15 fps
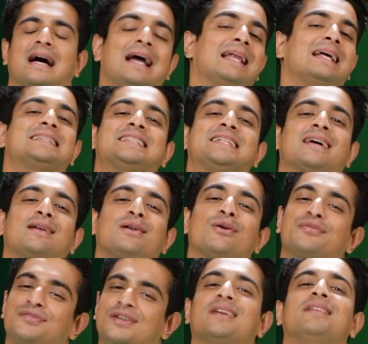highlights channel
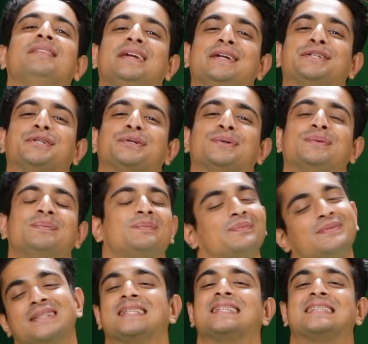of the Ranveer Show.
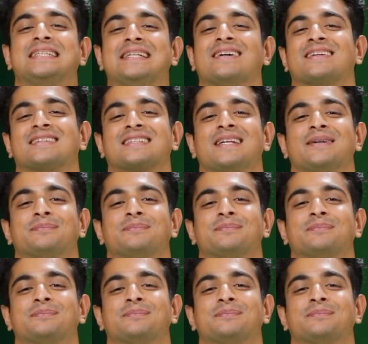This is TRS